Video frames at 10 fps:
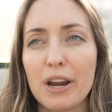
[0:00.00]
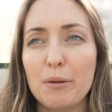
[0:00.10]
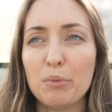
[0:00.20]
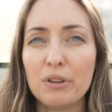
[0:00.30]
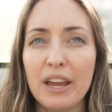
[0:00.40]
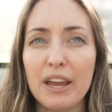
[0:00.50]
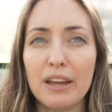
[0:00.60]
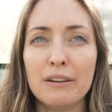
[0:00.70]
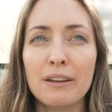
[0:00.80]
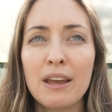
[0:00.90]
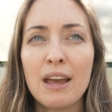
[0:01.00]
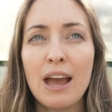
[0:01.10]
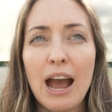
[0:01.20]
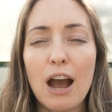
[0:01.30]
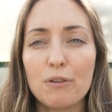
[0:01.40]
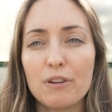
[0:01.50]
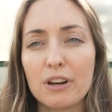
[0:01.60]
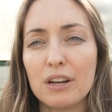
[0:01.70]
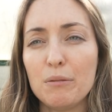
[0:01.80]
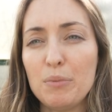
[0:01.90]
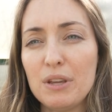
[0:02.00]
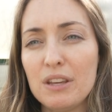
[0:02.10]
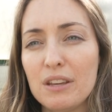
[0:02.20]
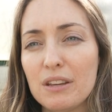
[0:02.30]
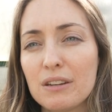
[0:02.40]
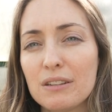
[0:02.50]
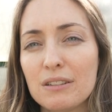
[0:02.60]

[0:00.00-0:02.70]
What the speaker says: and plan how they're going to be